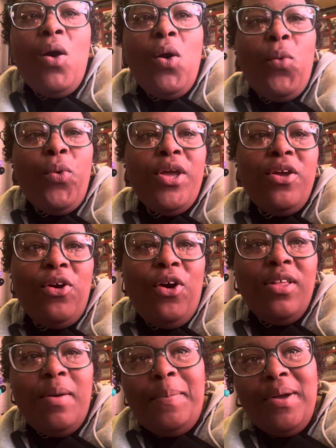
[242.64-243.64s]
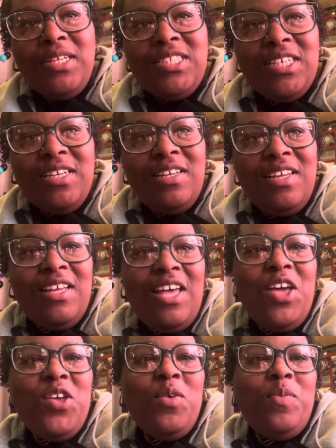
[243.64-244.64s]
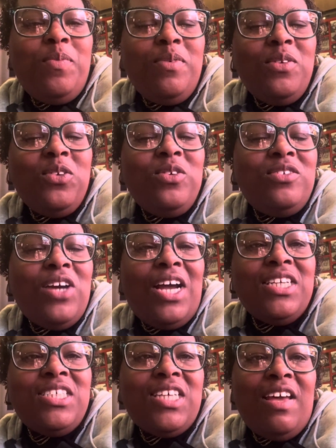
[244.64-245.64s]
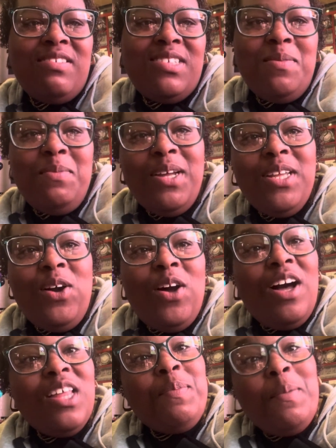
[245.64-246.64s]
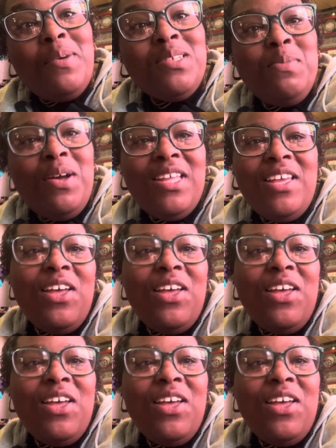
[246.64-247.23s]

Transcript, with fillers: When you're on a budget and you, you try to save some money on other people's money,